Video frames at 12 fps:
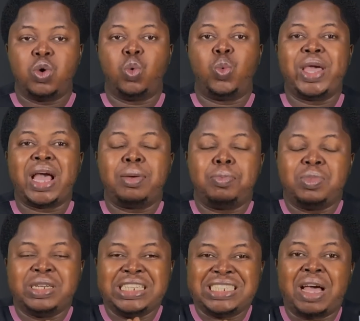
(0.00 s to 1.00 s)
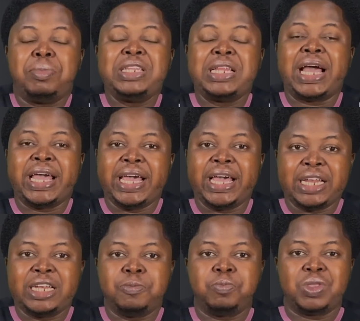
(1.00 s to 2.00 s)
We are determining
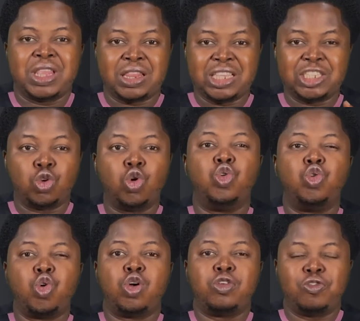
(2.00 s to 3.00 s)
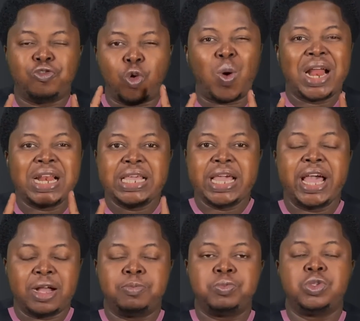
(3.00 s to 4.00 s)
ahead that this is going to run for one year.
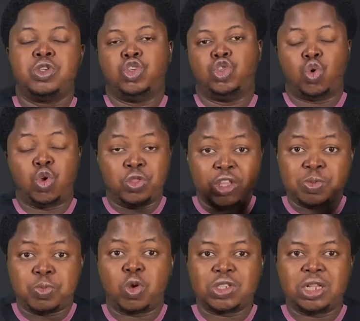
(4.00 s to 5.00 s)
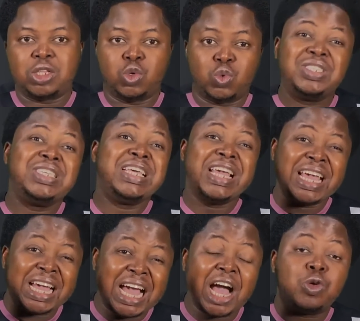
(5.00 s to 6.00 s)
So on this portal, you'll see a
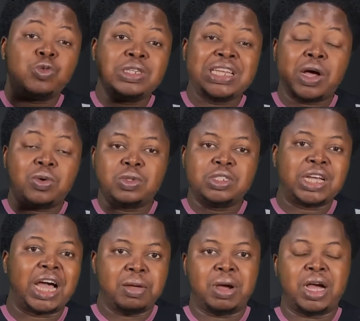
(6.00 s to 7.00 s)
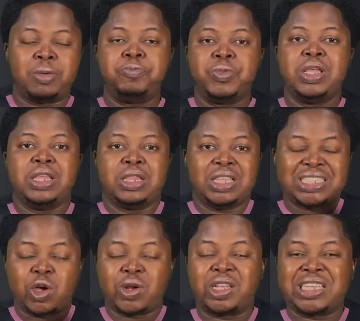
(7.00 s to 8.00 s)
countdown timer. This
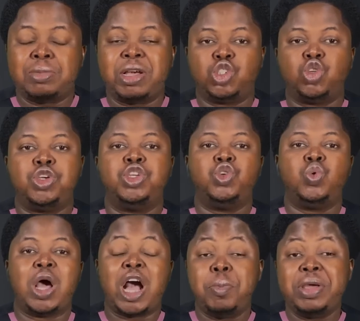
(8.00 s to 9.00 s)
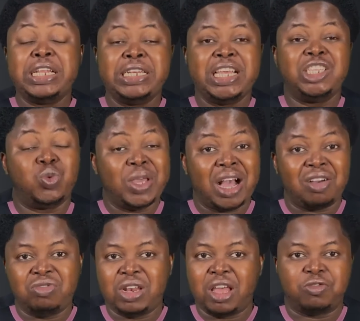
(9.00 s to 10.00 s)
countdown timer is showing you how many days we have
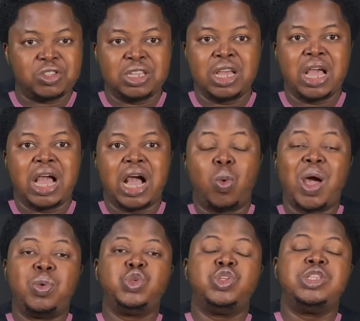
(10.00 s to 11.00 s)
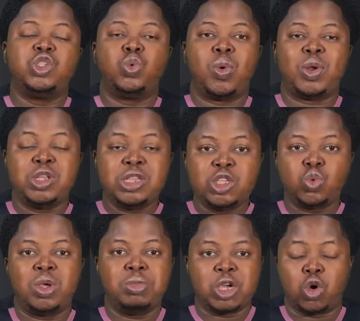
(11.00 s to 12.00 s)
left. And why are we doing this way? We're doing this
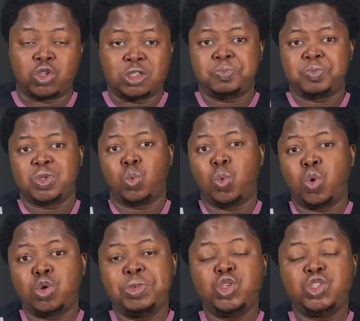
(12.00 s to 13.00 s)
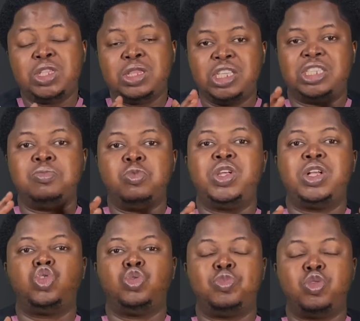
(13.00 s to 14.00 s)
way because we want to be using this model
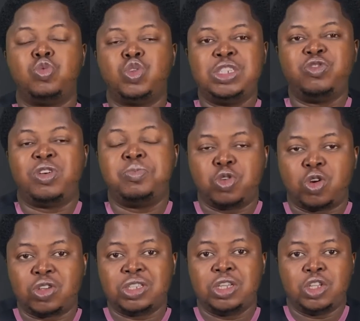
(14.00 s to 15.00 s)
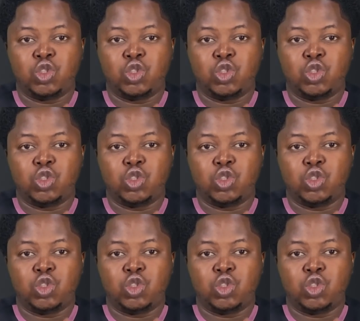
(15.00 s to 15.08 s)
to promote different products.